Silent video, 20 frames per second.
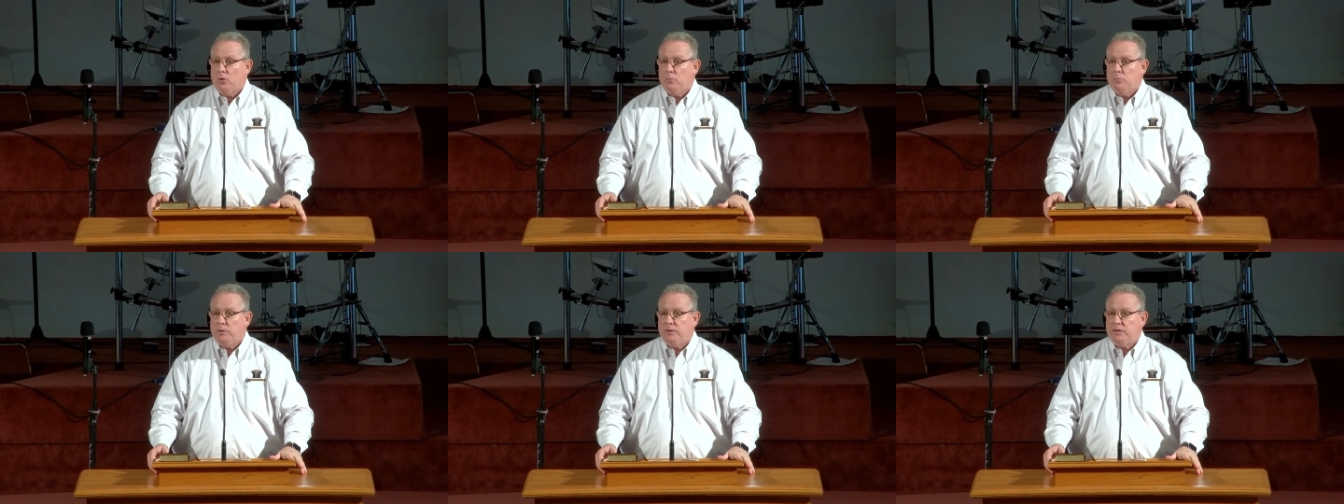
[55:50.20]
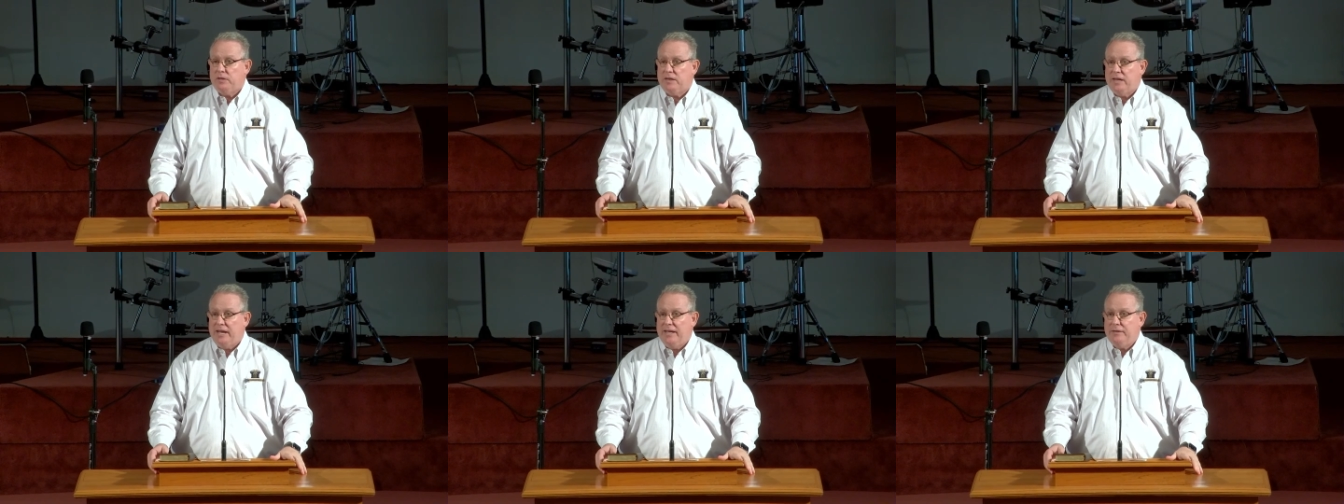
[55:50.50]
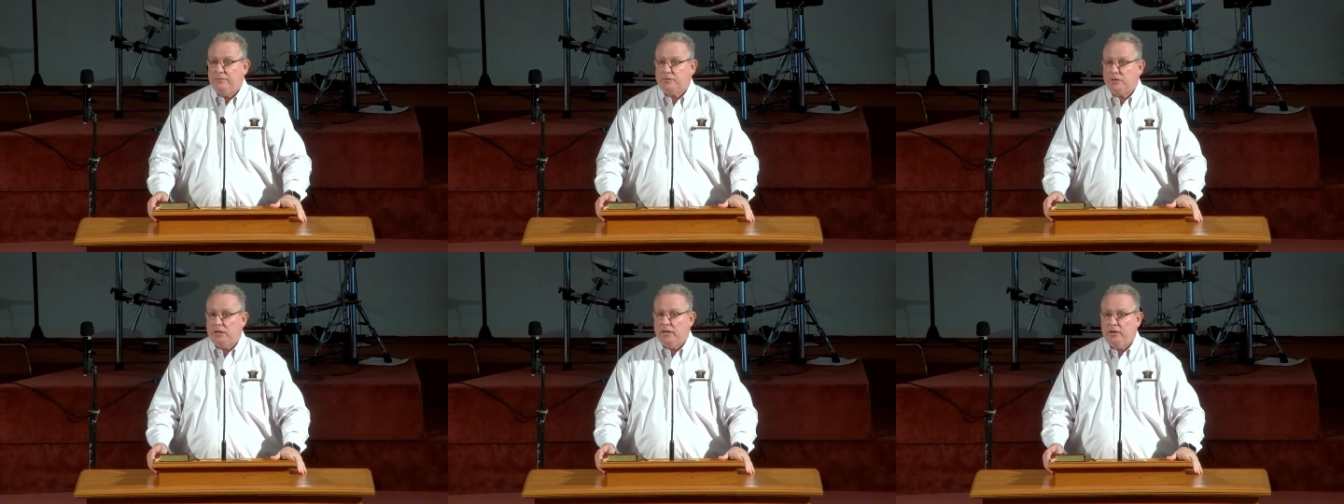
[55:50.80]
but the kind
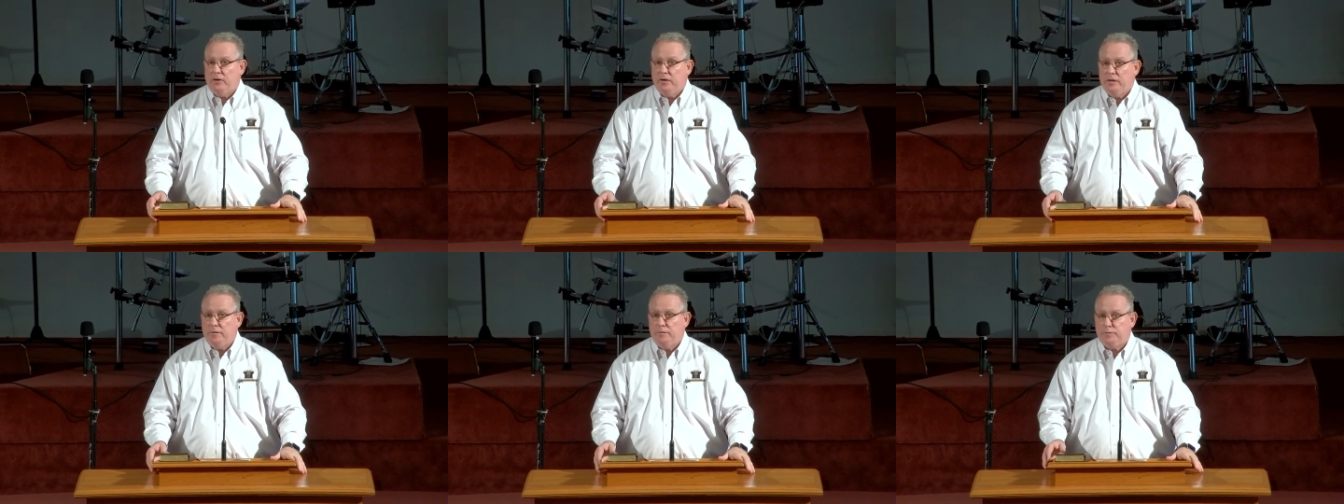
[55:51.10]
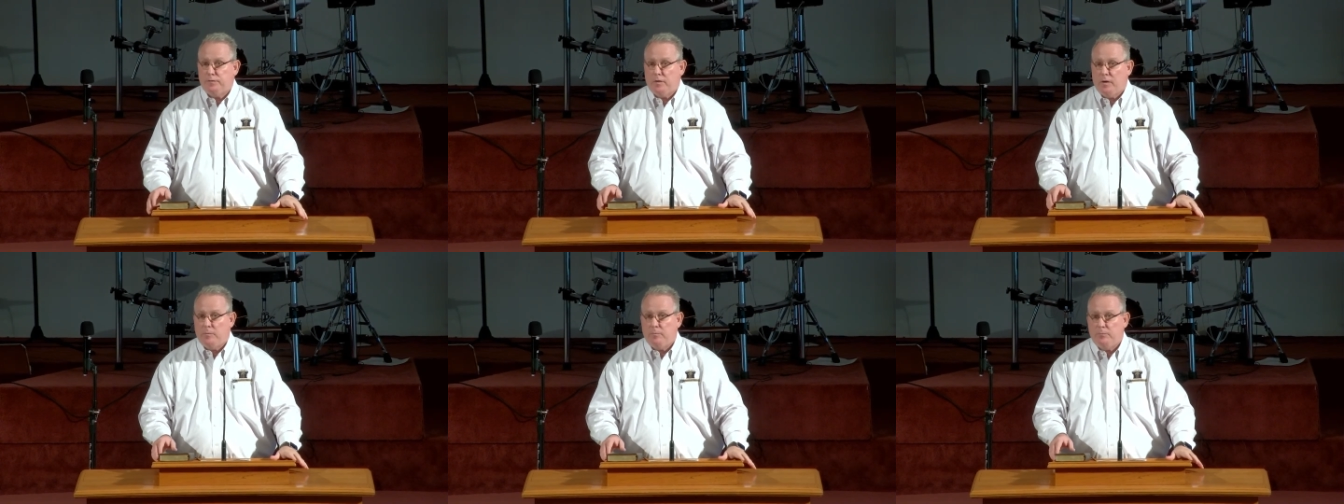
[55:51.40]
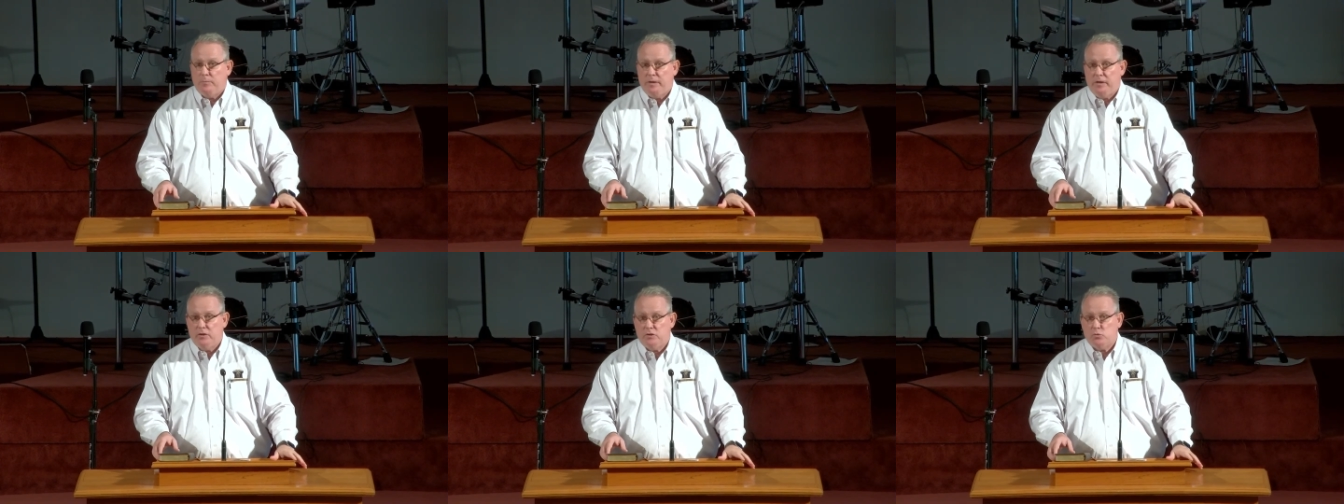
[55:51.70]
of clarity from
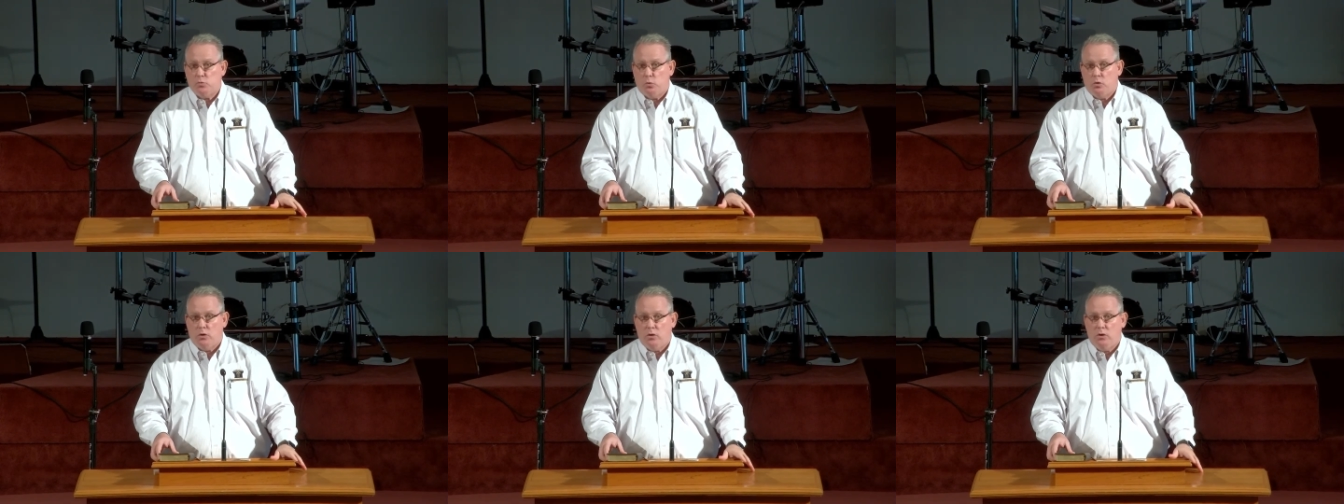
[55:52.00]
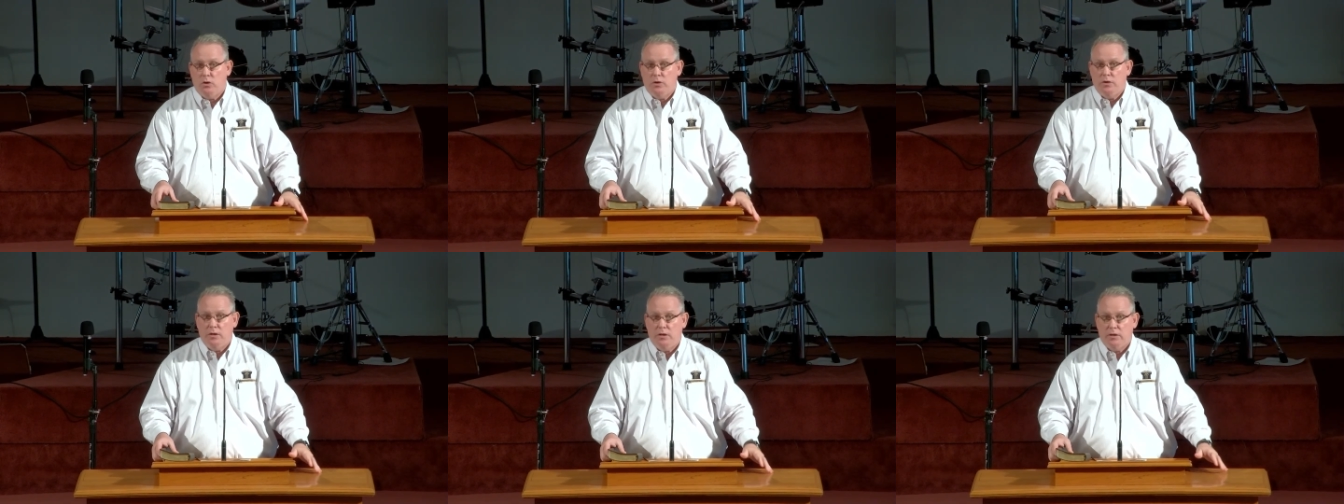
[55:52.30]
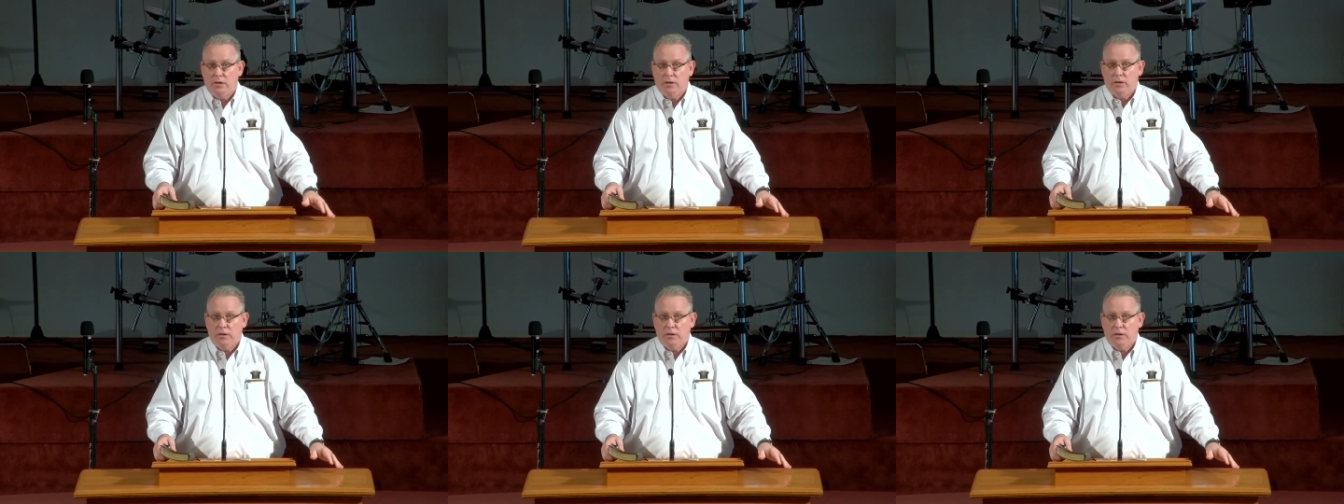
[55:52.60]
His Word